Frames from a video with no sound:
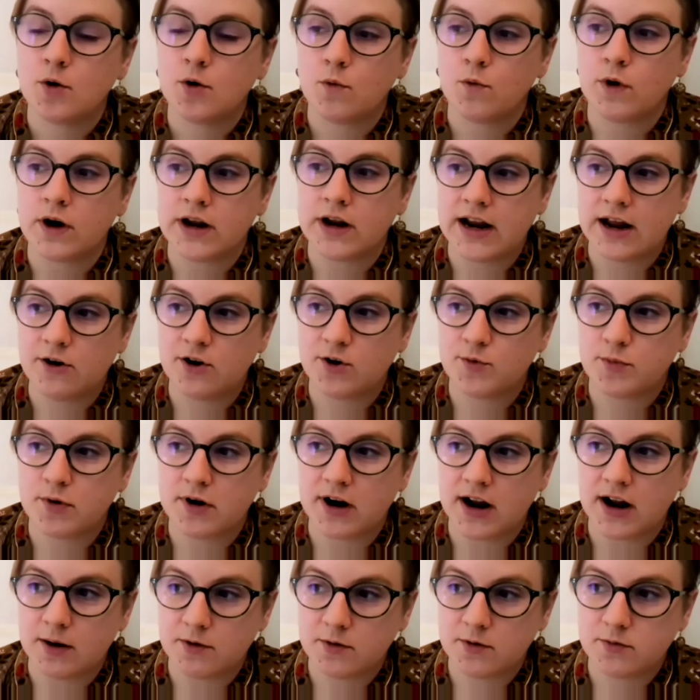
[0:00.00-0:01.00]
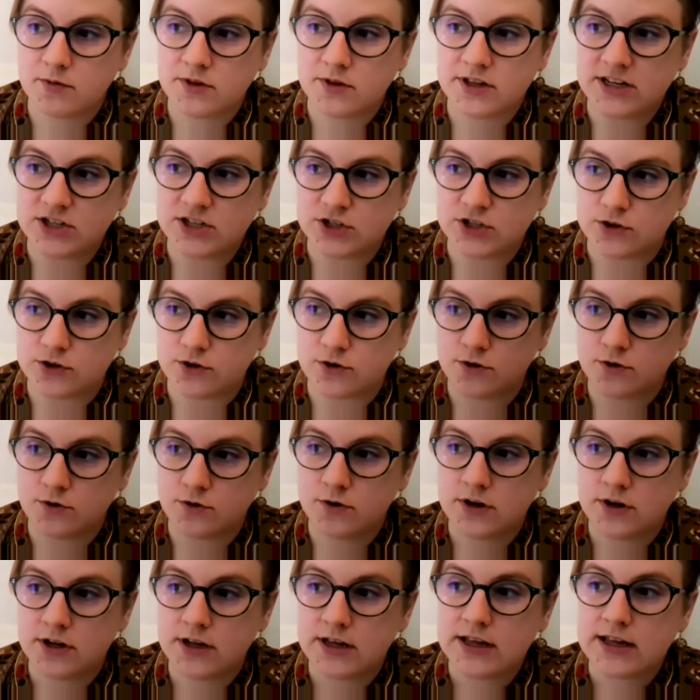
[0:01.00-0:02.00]
what I would probably
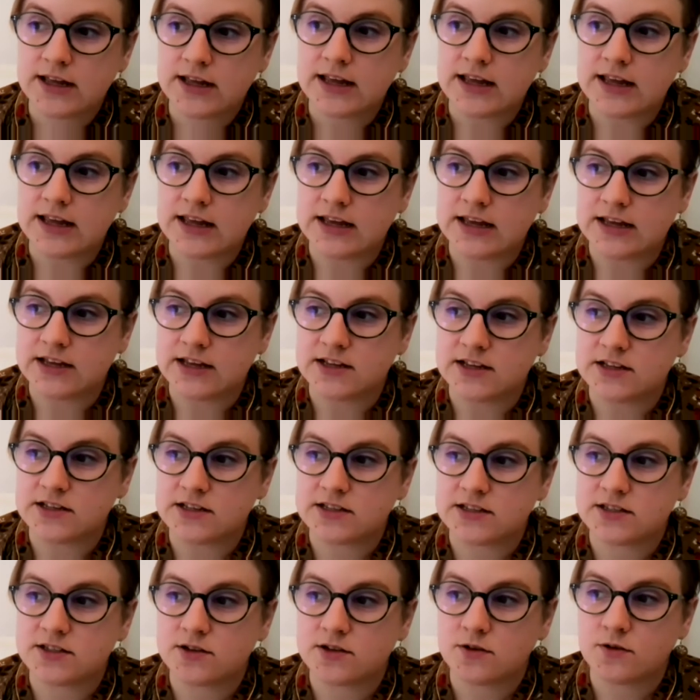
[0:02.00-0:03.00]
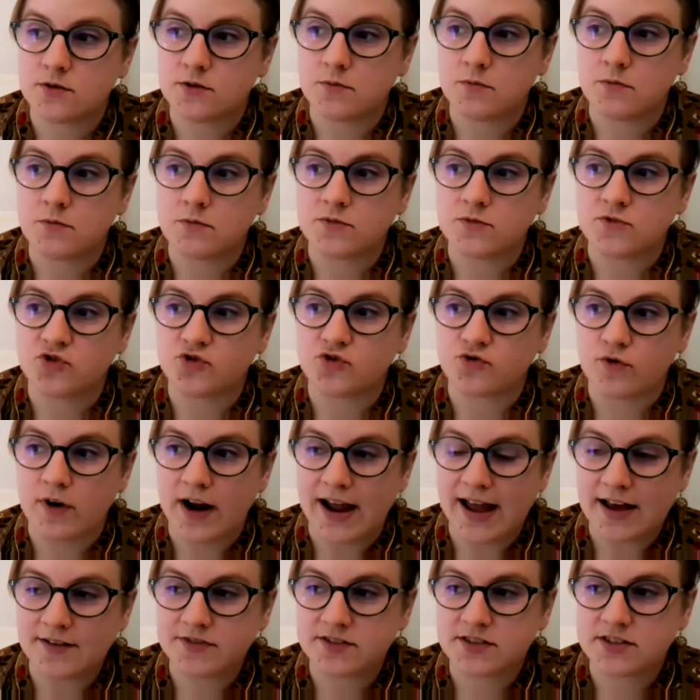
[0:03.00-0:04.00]
do is
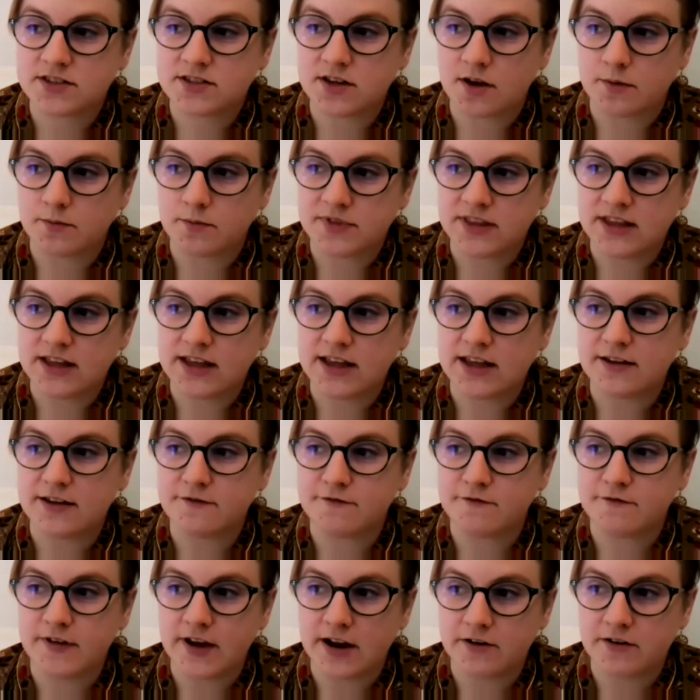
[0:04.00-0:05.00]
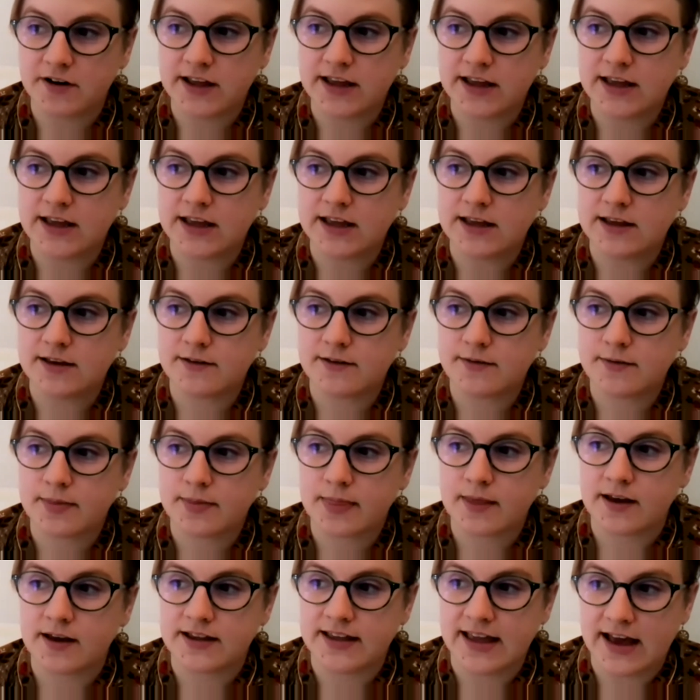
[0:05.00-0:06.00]
draft something very,
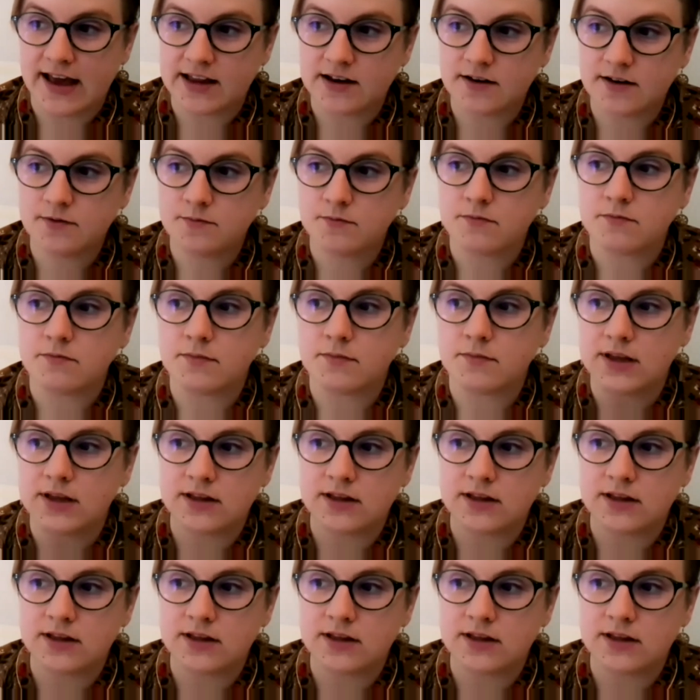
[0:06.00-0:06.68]
again,